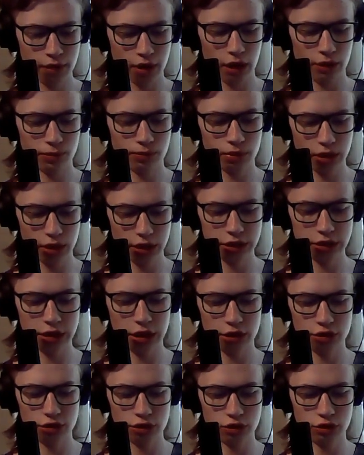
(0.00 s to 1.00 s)
I realized
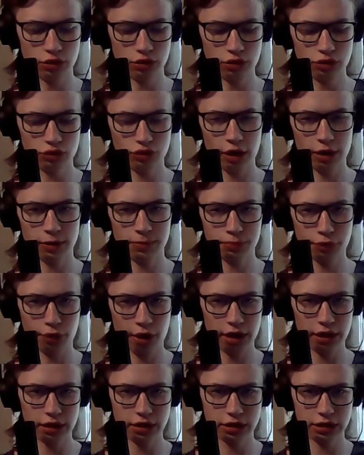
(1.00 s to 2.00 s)
I should try to
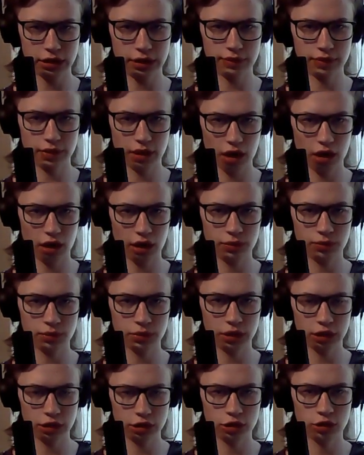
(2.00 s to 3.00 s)
pray and see if God would
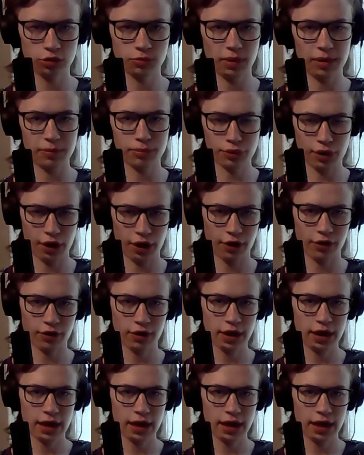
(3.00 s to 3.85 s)
listen to my prayer.